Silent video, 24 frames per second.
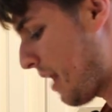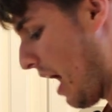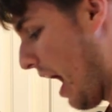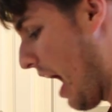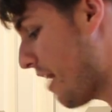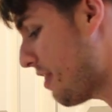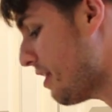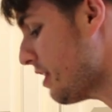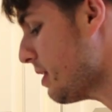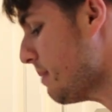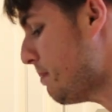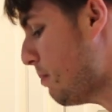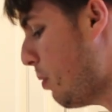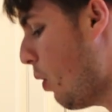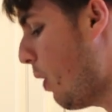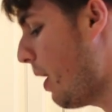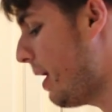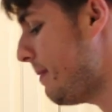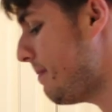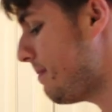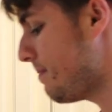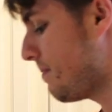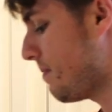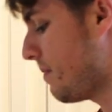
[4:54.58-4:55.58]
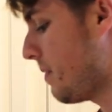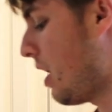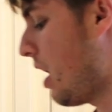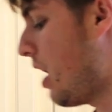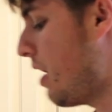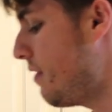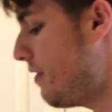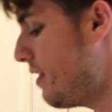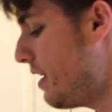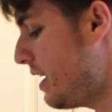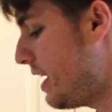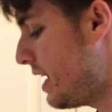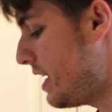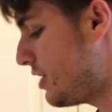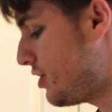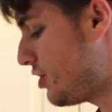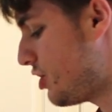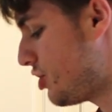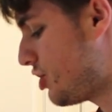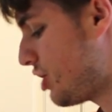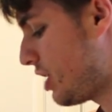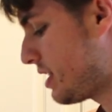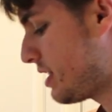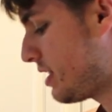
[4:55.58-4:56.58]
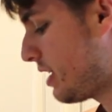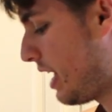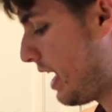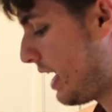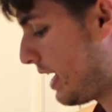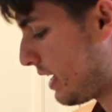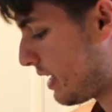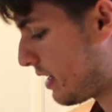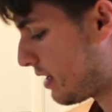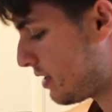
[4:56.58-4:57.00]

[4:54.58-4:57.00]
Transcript: I think the point of it is to just like